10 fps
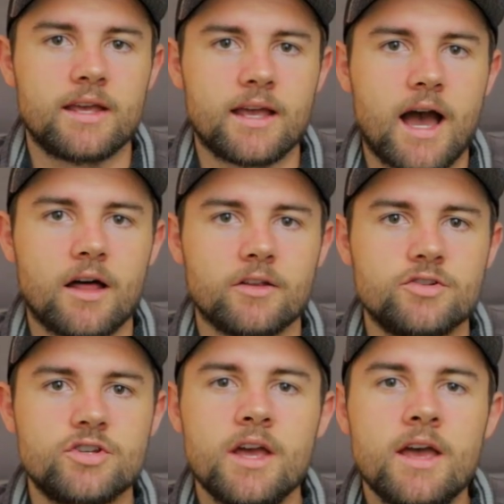in
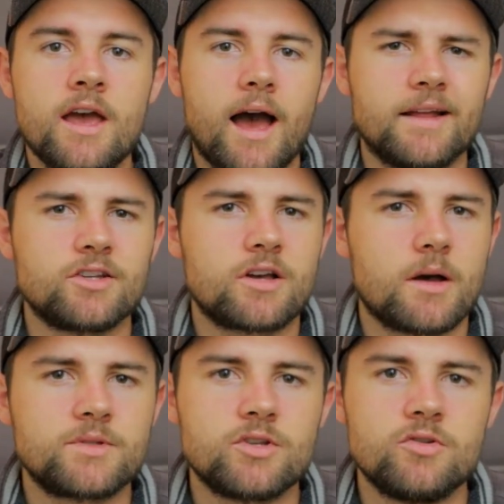college. I took
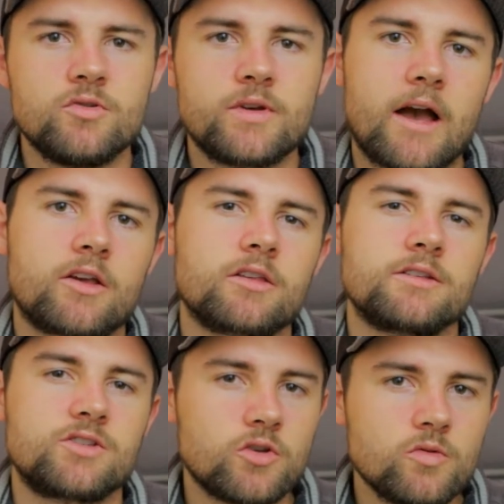up to
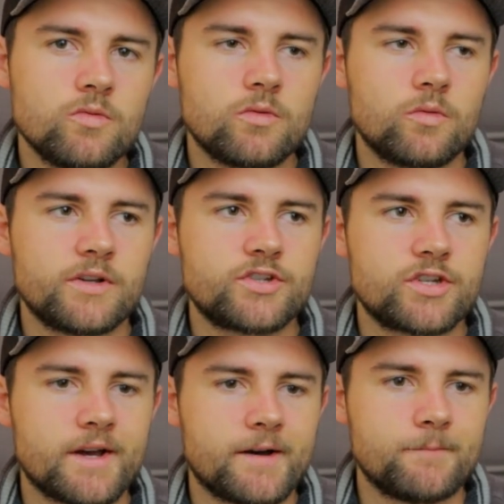Calculus 2,
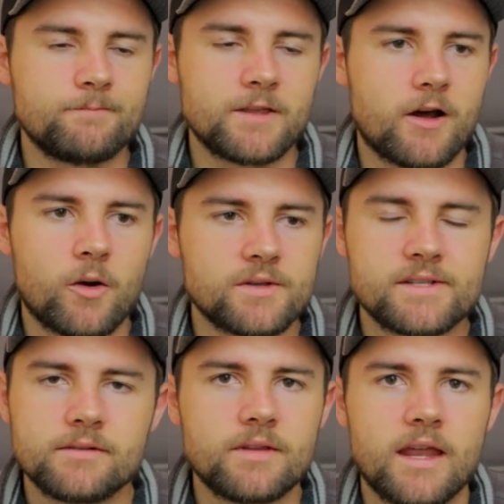which, I
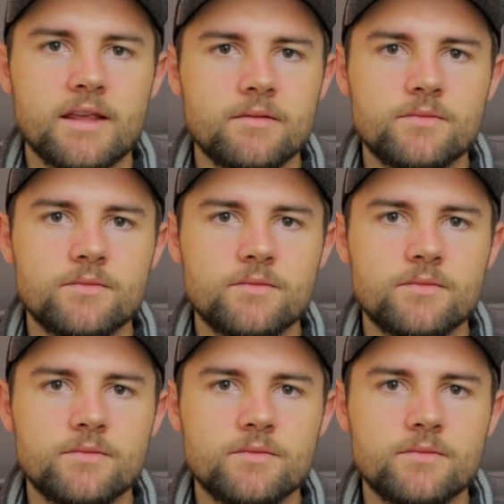wasn't any